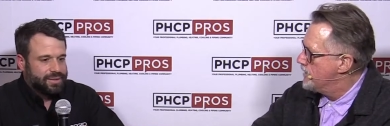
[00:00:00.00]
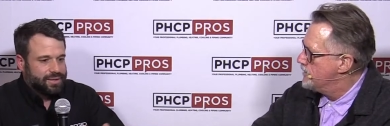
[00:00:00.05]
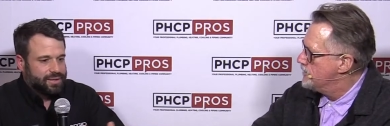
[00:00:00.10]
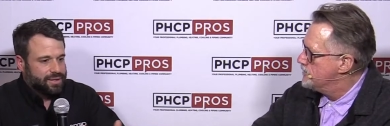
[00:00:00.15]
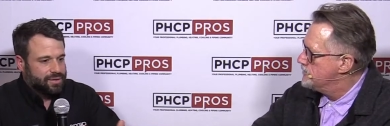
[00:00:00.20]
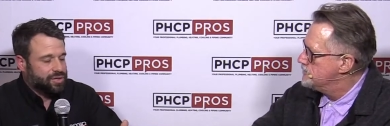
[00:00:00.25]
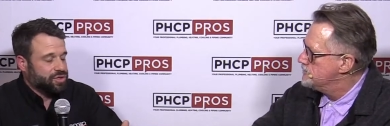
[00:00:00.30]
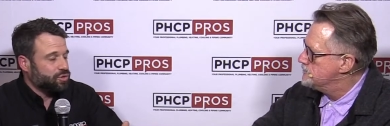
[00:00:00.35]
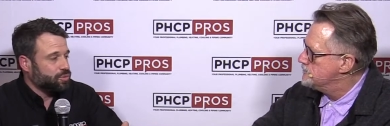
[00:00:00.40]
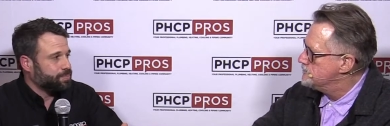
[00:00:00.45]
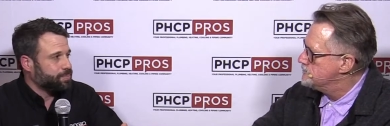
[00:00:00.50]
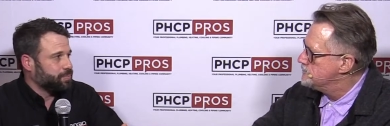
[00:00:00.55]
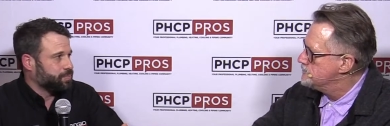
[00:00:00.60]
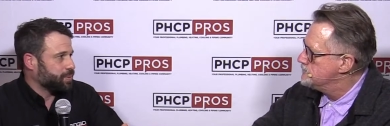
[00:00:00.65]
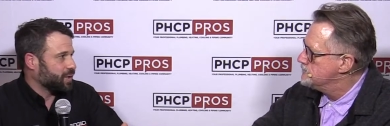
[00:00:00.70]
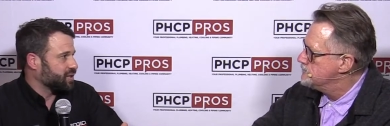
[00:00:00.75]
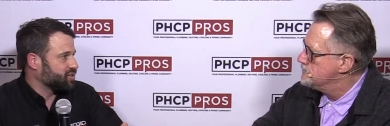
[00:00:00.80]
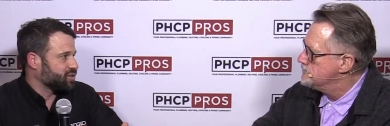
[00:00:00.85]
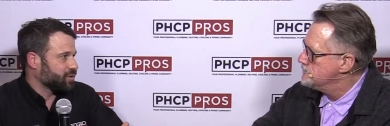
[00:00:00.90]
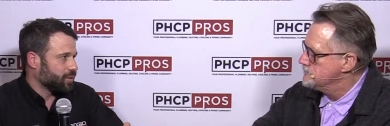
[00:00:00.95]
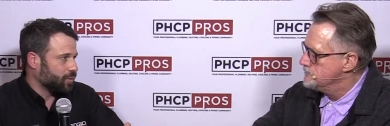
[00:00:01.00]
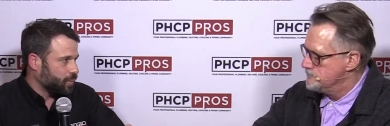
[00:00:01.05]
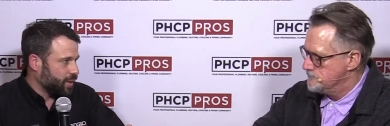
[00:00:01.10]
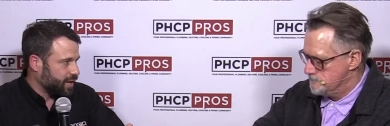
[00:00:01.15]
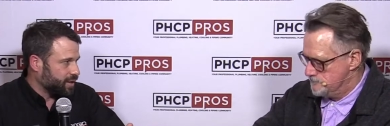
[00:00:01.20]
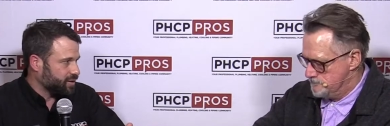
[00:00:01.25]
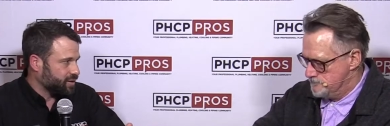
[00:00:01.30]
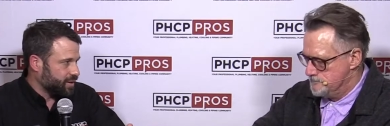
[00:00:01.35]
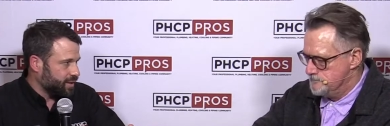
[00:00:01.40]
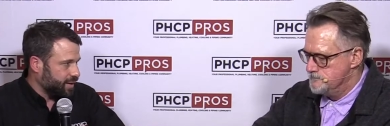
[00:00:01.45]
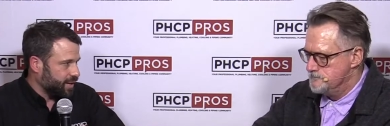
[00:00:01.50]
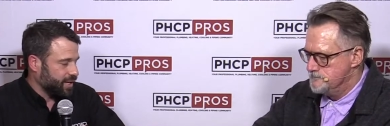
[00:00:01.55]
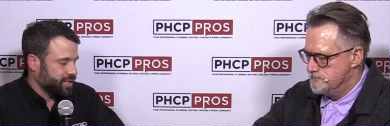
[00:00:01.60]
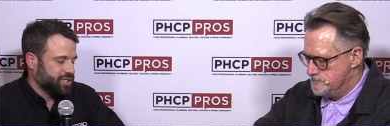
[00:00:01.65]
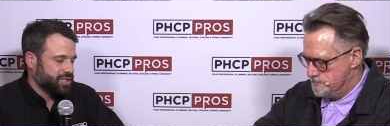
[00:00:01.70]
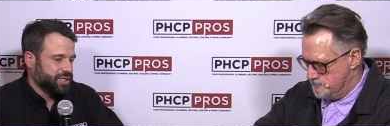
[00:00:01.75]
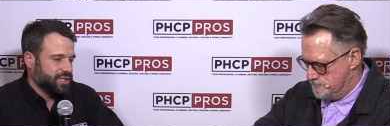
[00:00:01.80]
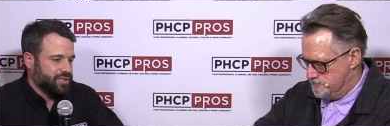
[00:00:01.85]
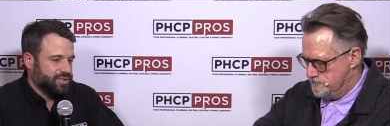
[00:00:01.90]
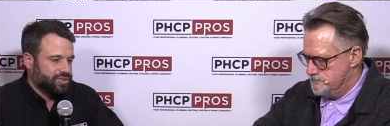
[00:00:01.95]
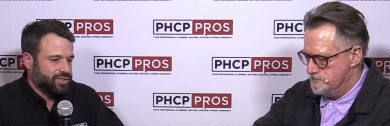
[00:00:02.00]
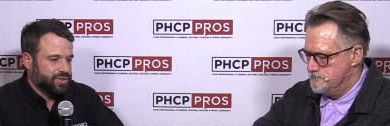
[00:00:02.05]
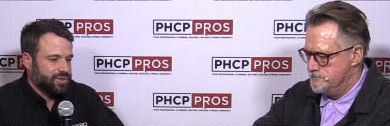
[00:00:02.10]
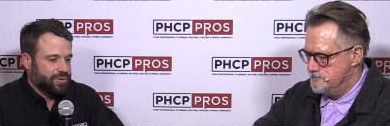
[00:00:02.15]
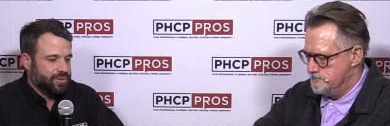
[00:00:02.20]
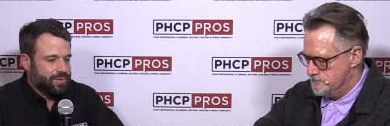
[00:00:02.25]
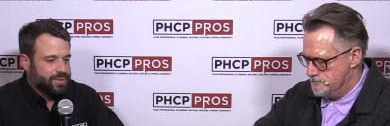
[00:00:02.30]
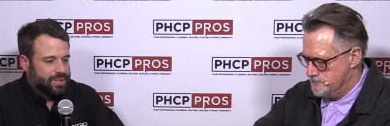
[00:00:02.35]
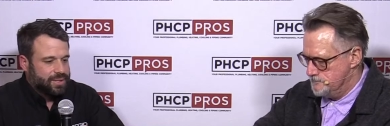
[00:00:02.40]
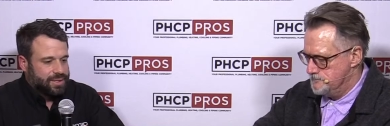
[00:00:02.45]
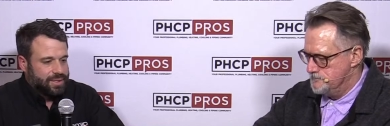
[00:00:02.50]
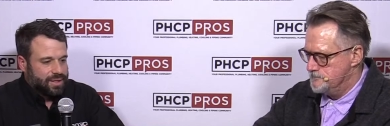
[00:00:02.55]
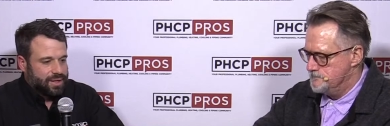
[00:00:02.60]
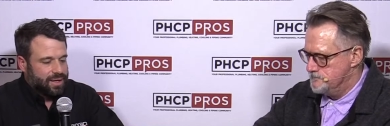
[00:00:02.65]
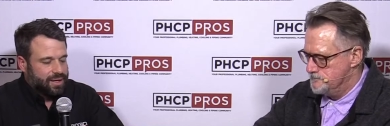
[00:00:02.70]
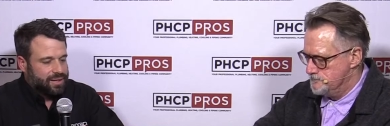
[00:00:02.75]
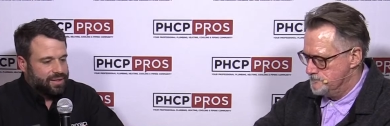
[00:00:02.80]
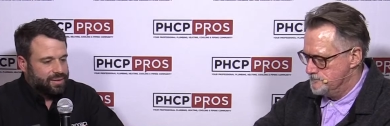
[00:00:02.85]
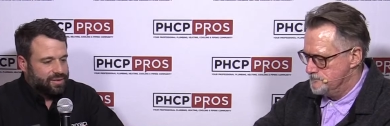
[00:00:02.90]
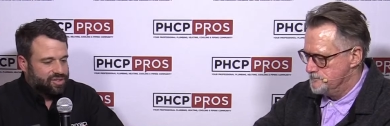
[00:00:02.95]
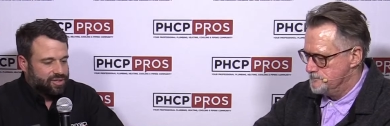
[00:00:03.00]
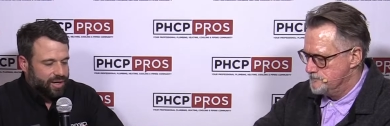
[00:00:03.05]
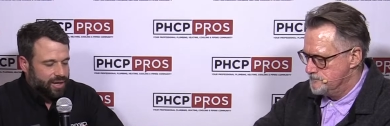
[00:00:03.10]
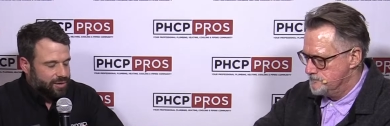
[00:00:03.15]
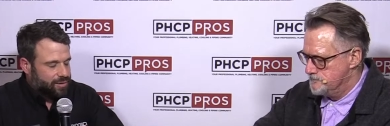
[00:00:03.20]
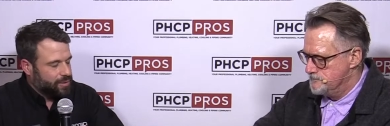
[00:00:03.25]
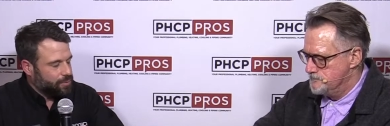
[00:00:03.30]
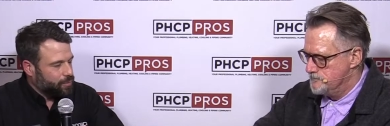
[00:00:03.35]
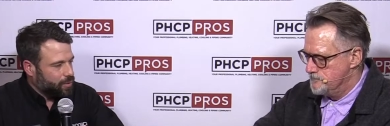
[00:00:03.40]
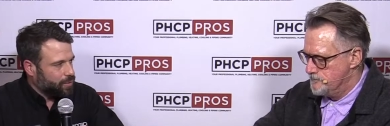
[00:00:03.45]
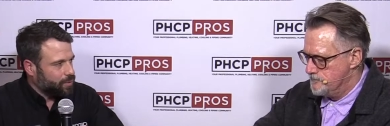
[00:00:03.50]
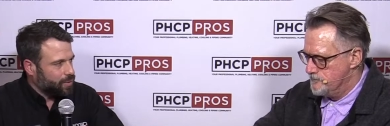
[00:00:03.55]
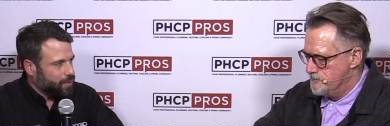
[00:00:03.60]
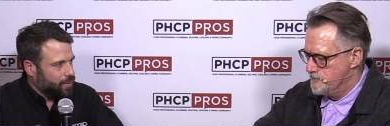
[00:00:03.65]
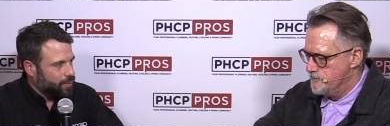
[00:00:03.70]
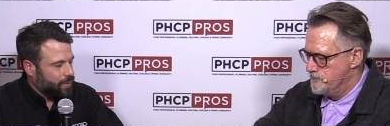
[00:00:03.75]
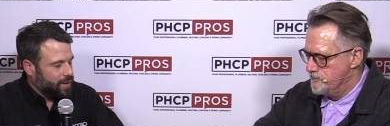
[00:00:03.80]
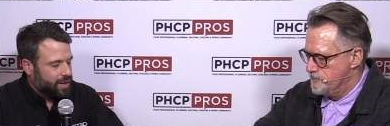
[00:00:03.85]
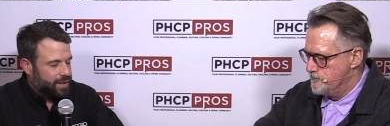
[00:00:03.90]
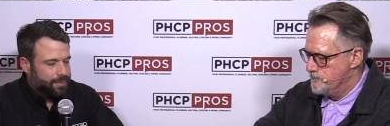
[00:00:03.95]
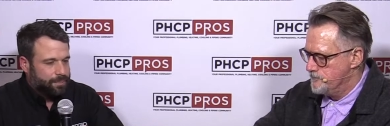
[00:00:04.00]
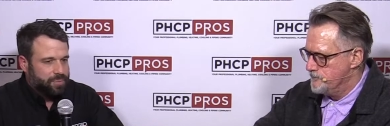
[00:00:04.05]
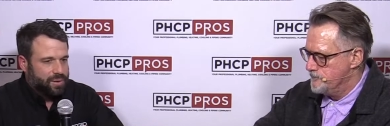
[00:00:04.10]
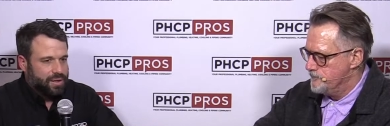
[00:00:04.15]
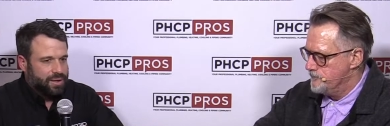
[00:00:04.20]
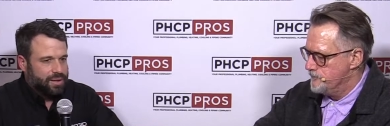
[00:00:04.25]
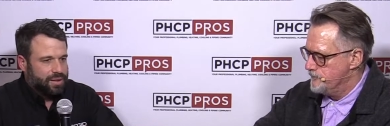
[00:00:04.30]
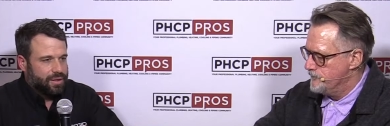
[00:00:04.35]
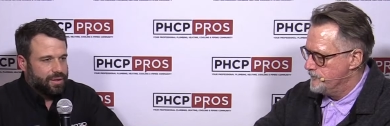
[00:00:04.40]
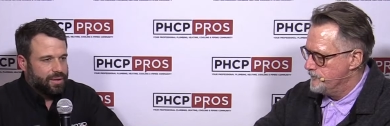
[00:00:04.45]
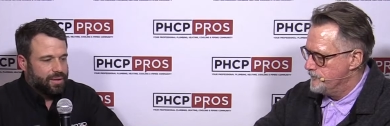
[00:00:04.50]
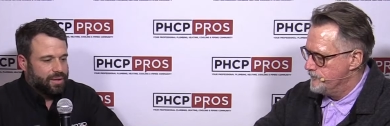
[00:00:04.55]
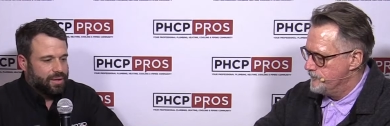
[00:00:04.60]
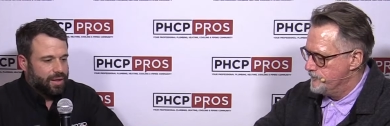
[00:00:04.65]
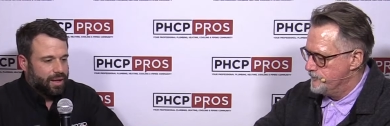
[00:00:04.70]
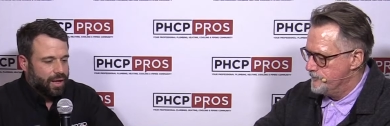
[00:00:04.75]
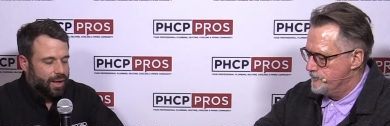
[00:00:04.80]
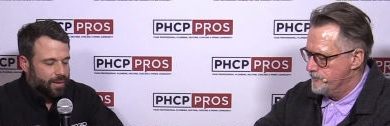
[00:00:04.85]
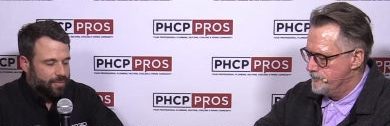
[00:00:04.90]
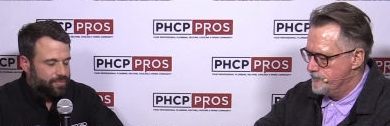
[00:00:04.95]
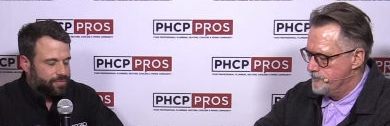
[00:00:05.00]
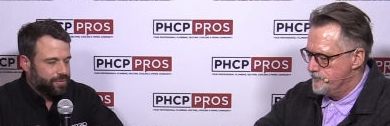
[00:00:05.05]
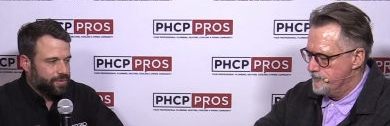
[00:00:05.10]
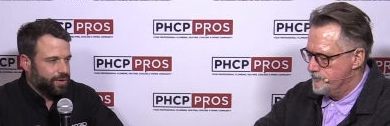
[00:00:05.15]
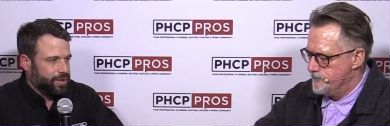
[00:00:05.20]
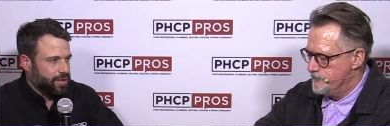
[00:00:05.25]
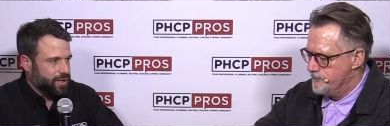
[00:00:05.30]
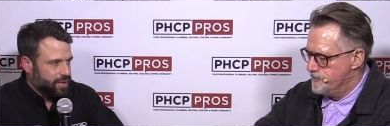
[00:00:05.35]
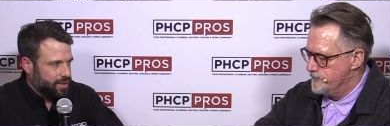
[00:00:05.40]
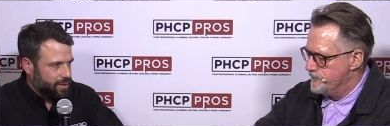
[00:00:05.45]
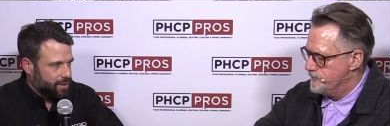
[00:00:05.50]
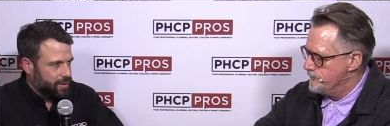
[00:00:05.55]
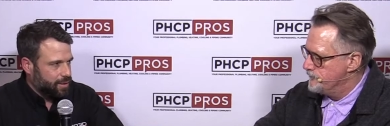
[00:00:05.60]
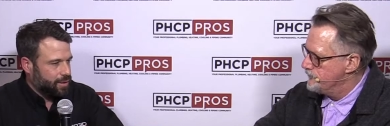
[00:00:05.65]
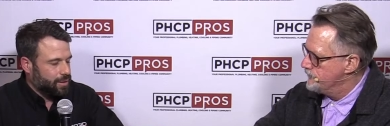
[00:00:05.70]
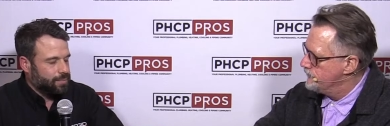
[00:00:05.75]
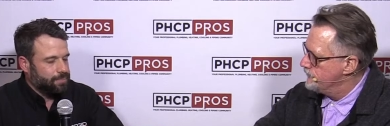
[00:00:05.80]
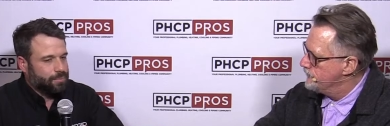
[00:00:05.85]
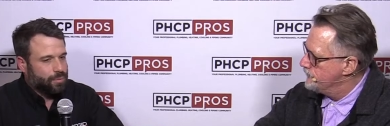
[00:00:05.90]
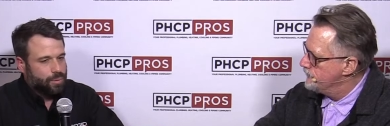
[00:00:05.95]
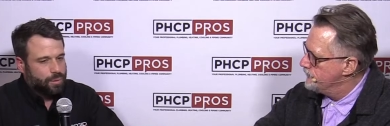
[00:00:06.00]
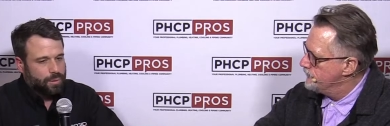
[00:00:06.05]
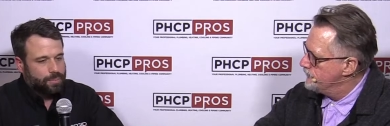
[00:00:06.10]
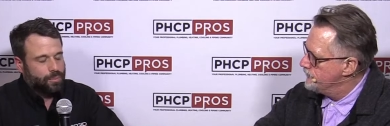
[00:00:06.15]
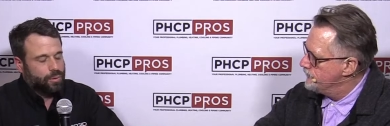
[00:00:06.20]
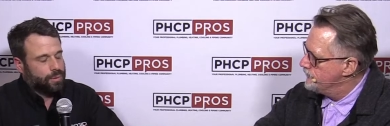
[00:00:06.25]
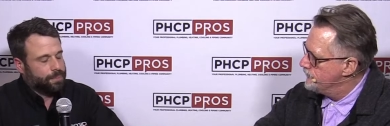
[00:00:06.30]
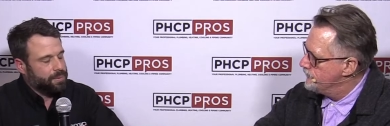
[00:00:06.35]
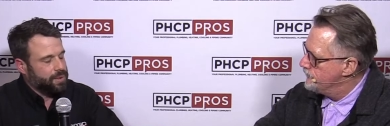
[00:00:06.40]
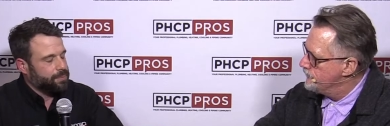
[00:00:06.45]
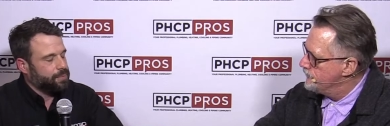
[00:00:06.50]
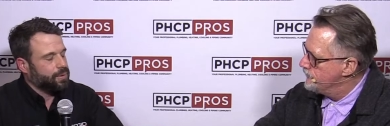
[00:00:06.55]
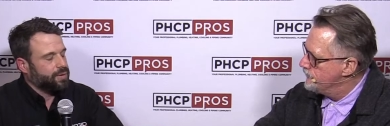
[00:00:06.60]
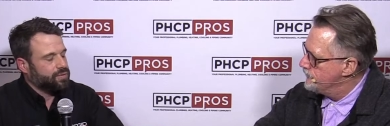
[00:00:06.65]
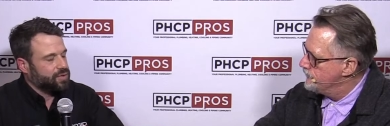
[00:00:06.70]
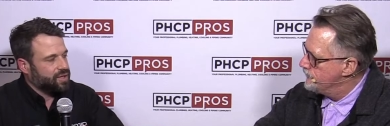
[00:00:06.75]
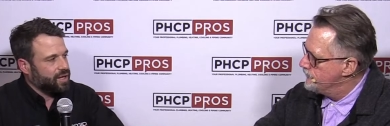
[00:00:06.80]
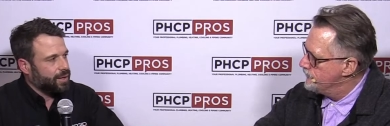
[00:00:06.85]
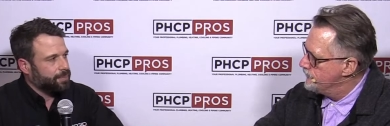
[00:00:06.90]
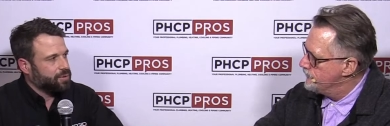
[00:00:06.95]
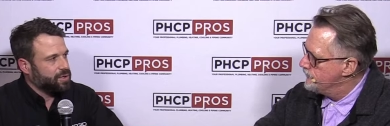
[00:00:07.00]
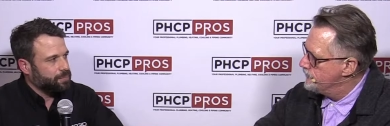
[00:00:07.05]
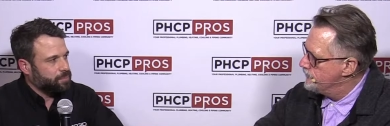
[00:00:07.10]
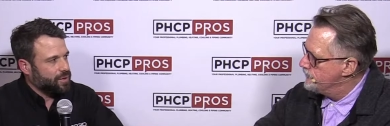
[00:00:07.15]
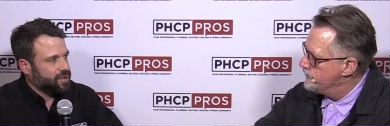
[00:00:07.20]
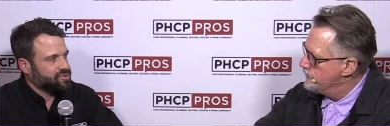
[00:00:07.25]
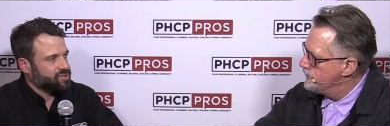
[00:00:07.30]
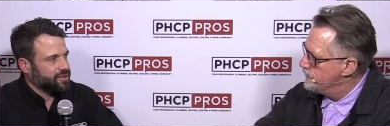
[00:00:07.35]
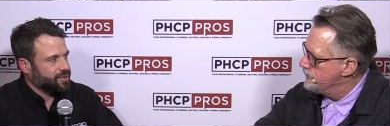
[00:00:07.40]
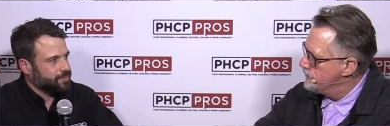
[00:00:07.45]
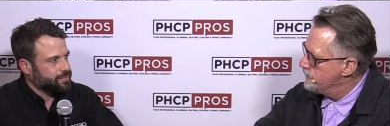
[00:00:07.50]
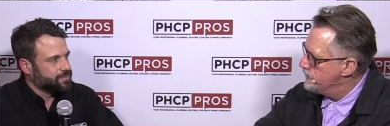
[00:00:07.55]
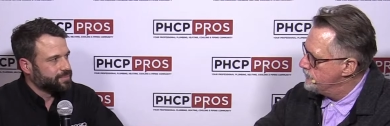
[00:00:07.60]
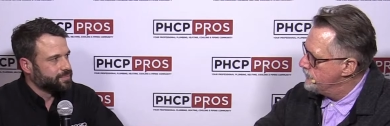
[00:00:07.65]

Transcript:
Speaker 1: you can press on a wet connection. Mm-hmm. So mm-hmm. uh, soldering won't go away, but the, every year more and more people have adopted pressing.